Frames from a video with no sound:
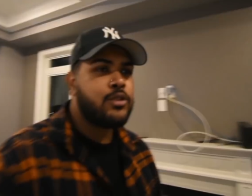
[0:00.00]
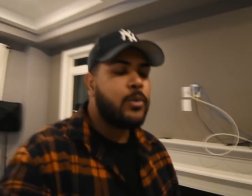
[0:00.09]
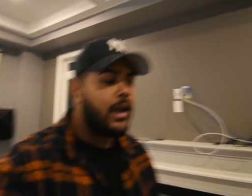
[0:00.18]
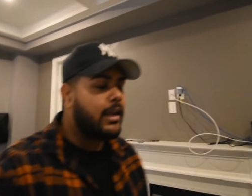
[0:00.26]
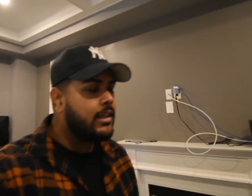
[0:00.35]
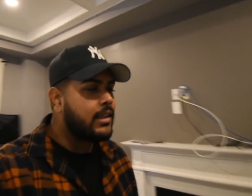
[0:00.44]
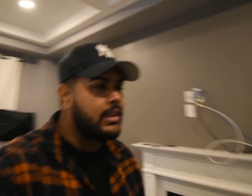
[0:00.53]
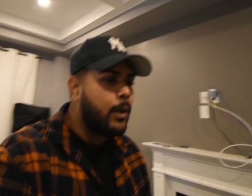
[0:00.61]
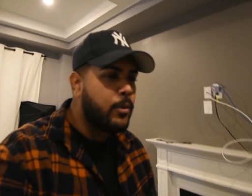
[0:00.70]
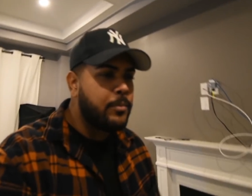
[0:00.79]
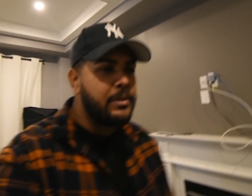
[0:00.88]
I swear anything
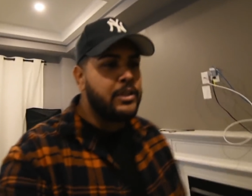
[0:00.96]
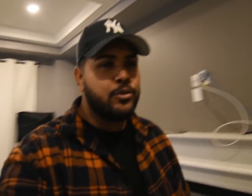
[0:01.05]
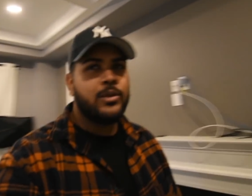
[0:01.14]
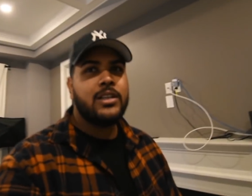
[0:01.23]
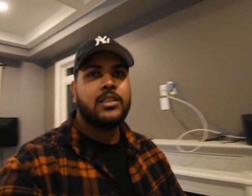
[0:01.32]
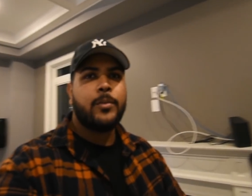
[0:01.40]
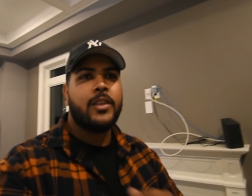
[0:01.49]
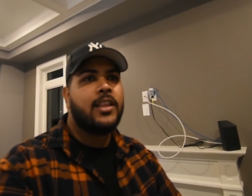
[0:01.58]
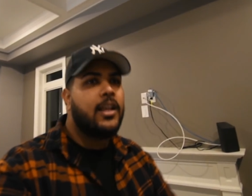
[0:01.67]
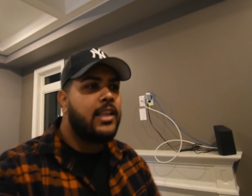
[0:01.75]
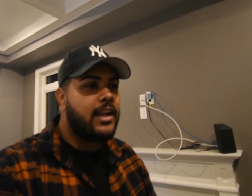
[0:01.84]
that would be doing
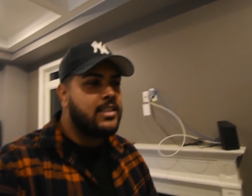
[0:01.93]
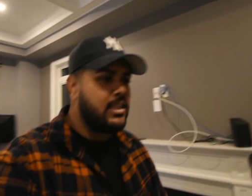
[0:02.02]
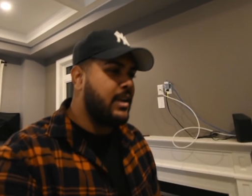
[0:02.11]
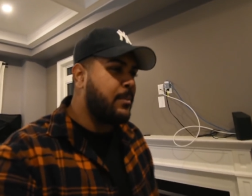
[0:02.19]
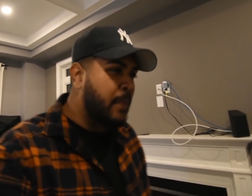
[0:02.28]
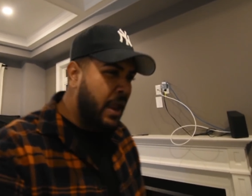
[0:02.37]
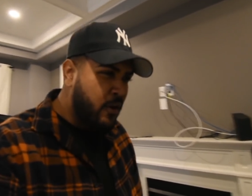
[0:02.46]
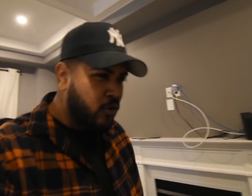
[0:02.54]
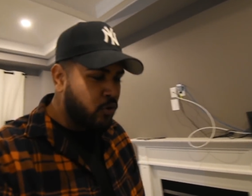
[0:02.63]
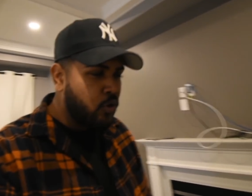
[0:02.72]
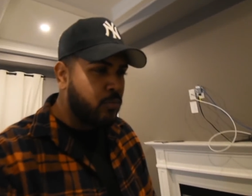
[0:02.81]
something like that is like
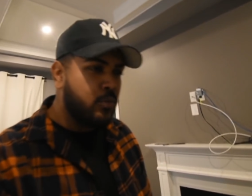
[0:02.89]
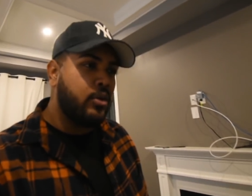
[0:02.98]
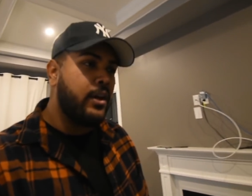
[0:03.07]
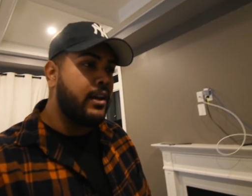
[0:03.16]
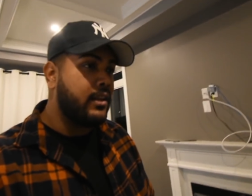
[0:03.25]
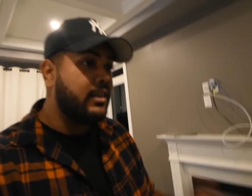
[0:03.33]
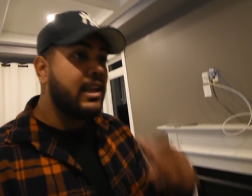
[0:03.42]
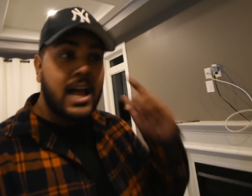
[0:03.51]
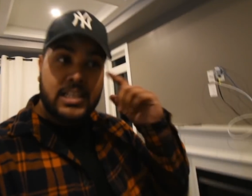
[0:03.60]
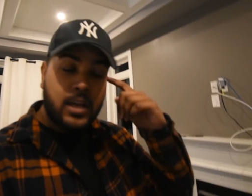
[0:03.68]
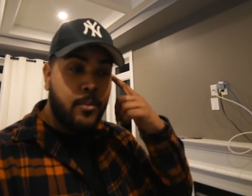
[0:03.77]
paranormal. And the
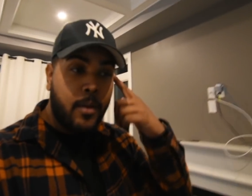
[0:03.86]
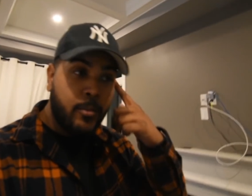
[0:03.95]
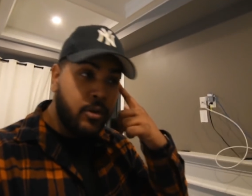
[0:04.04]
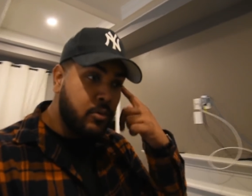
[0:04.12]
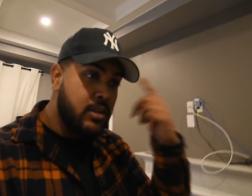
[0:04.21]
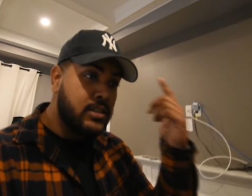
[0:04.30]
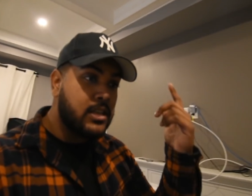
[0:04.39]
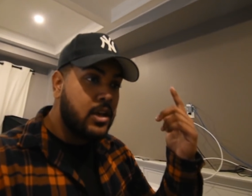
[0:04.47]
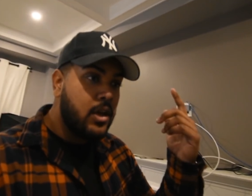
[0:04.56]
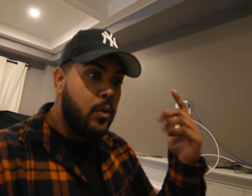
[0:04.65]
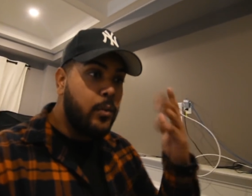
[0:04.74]
last I remember was,
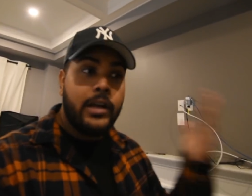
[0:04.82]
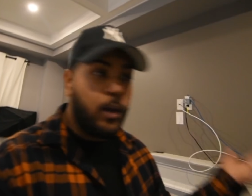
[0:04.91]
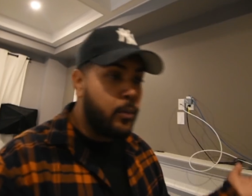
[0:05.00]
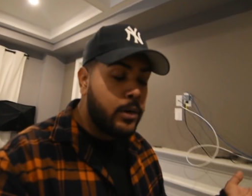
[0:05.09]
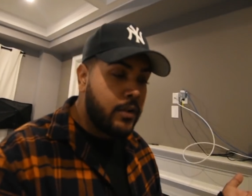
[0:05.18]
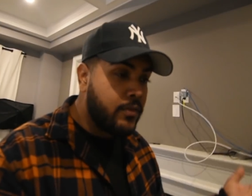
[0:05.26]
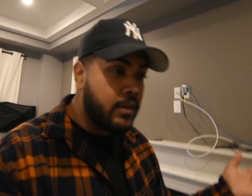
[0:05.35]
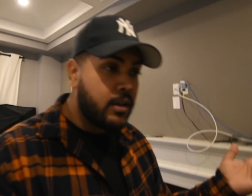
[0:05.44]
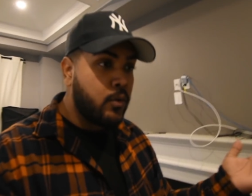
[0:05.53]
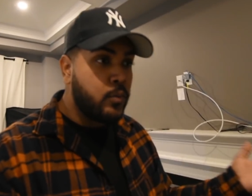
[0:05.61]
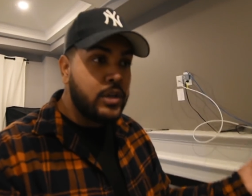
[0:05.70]
we got rid of
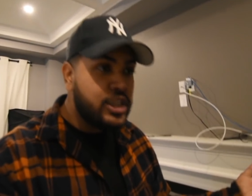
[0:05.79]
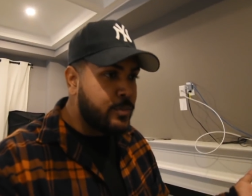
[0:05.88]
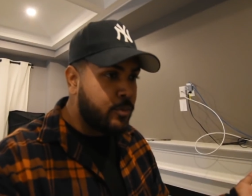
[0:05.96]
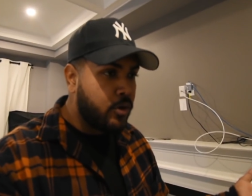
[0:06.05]
the Ouija